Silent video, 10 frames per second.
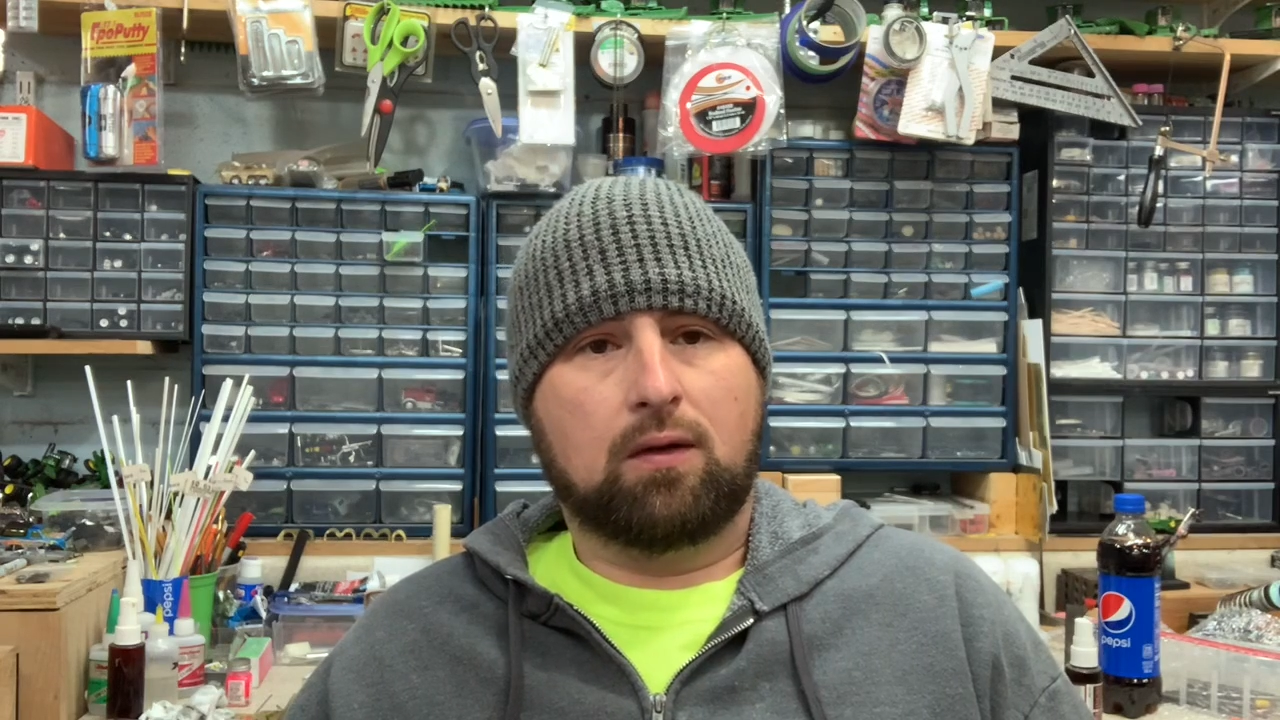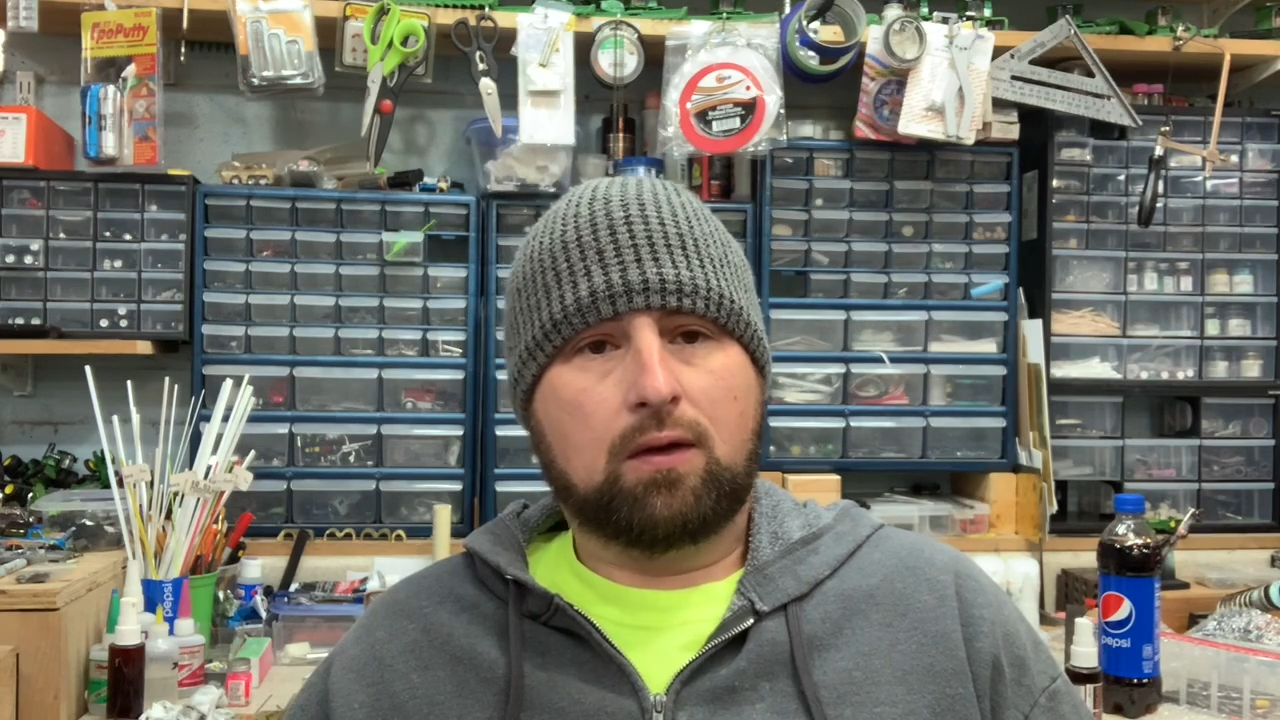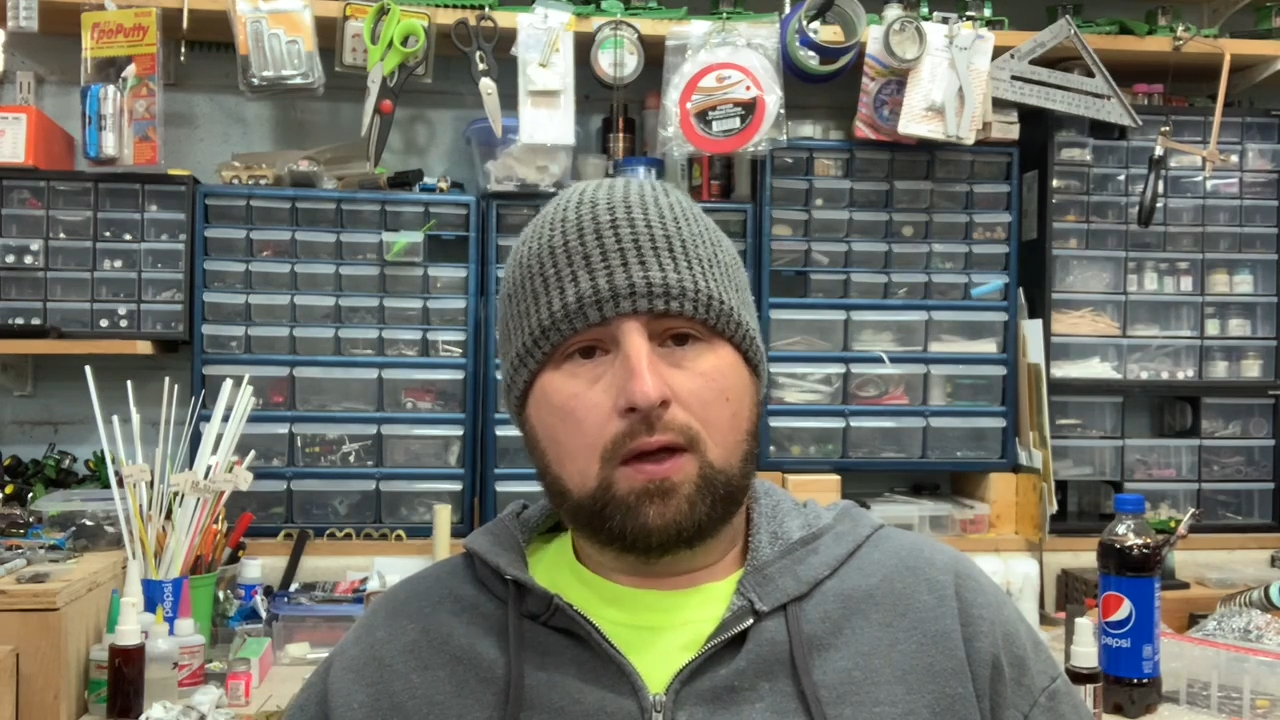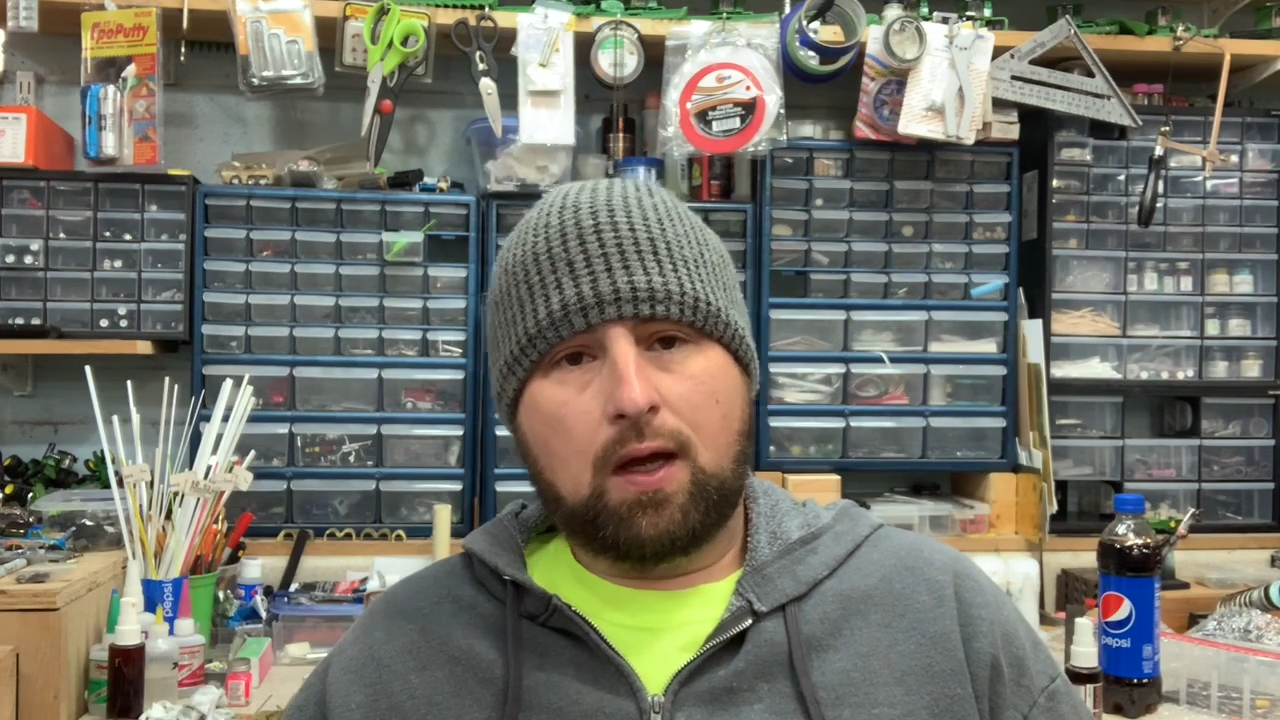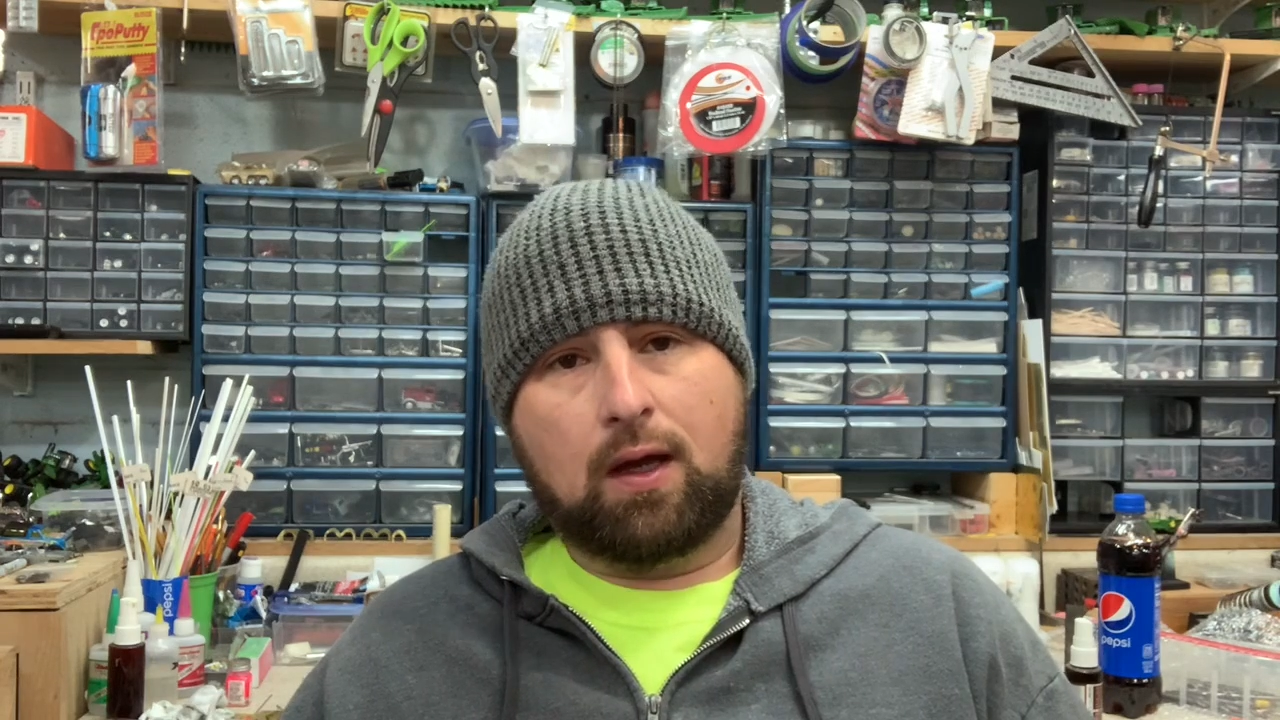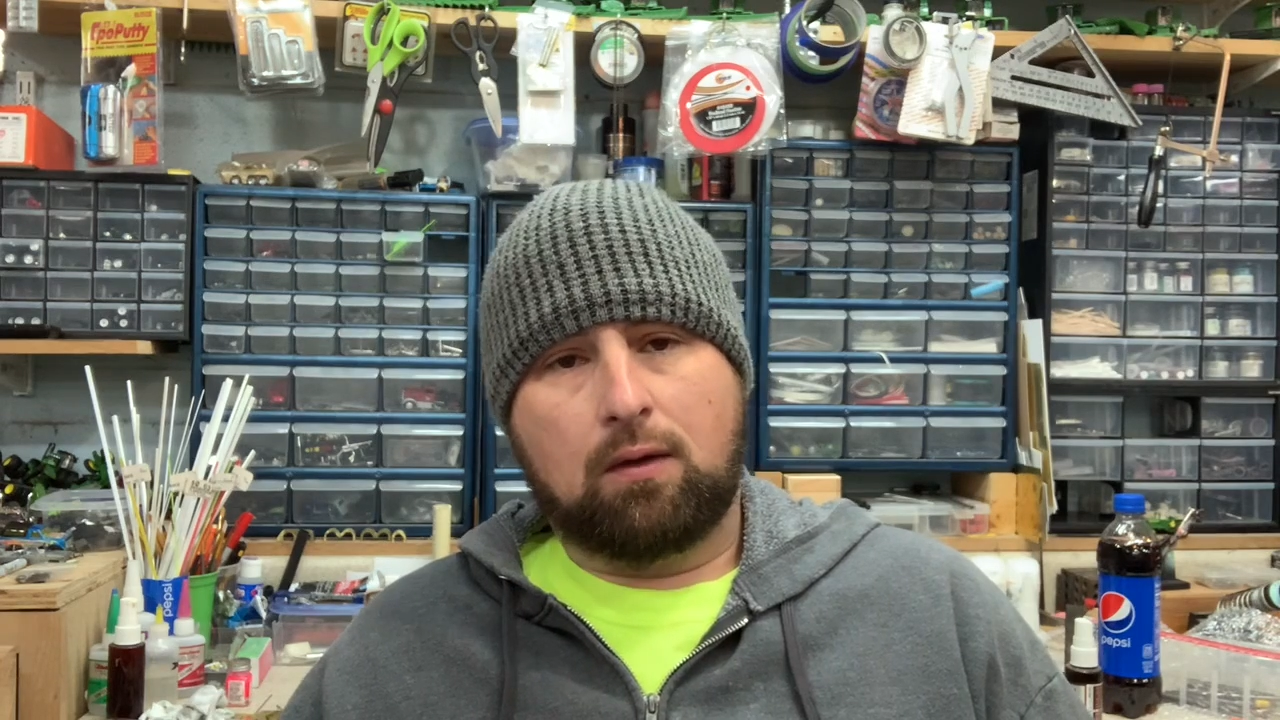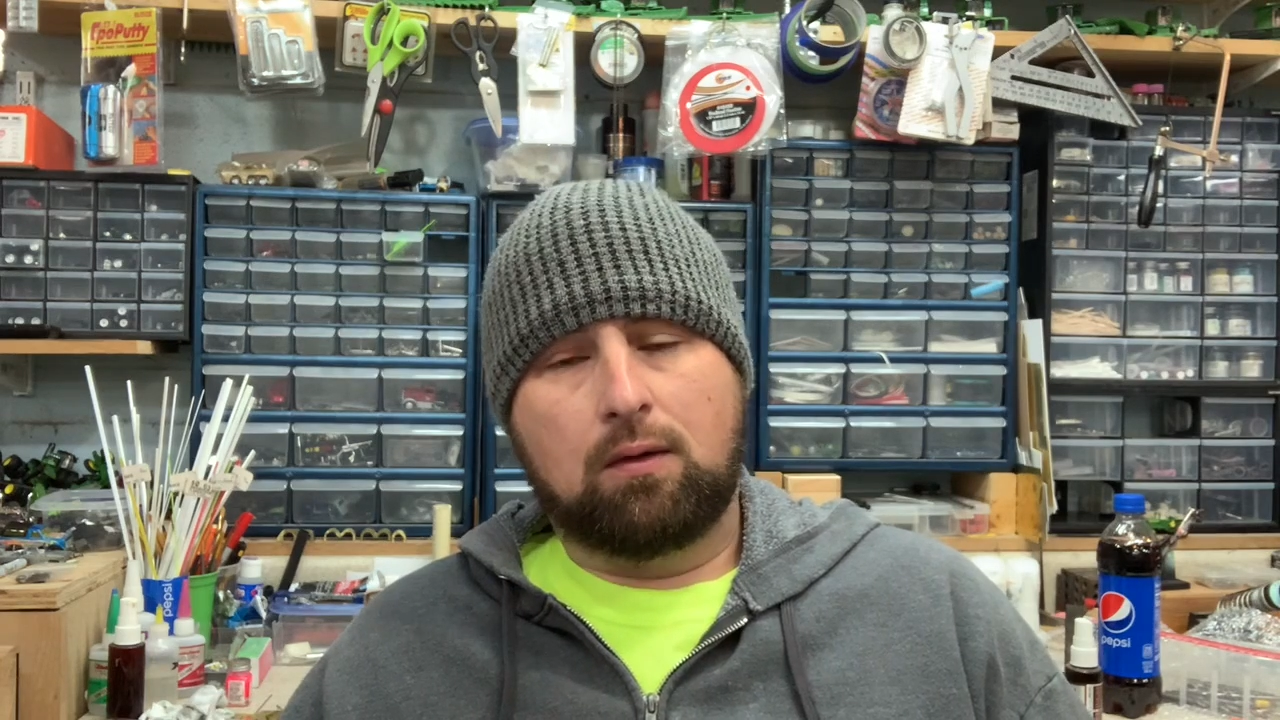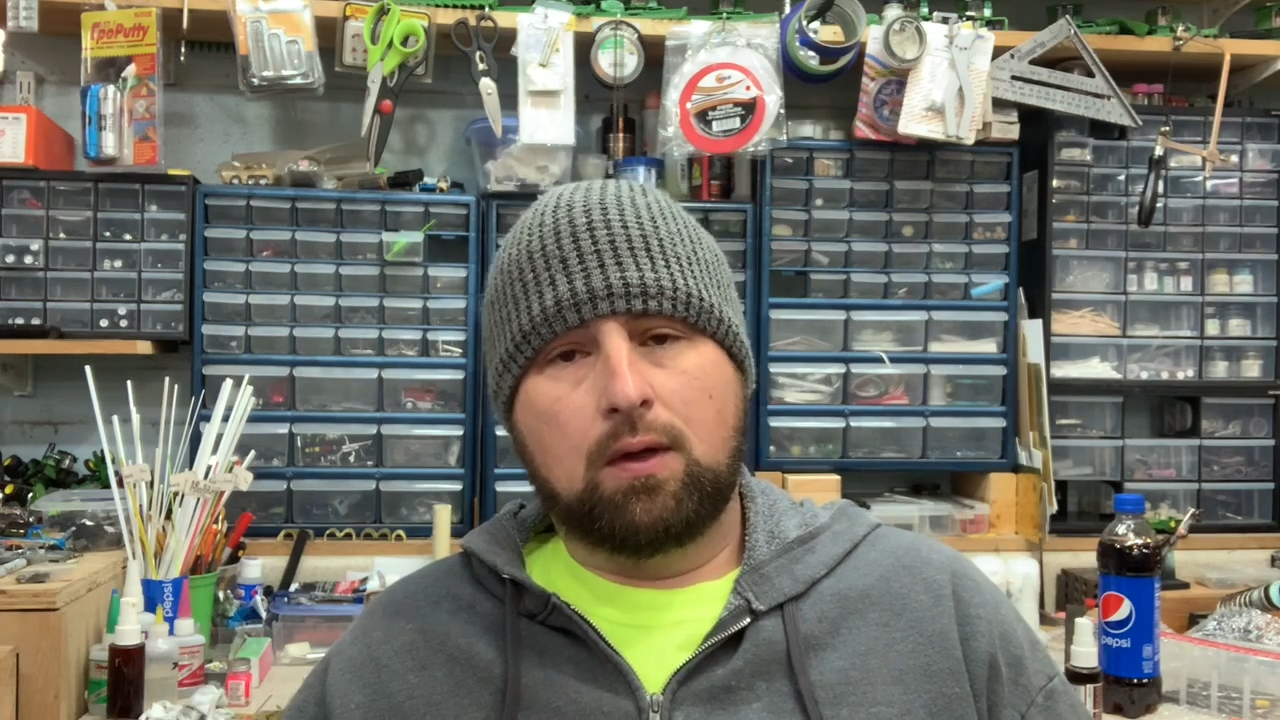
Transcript: the cattle.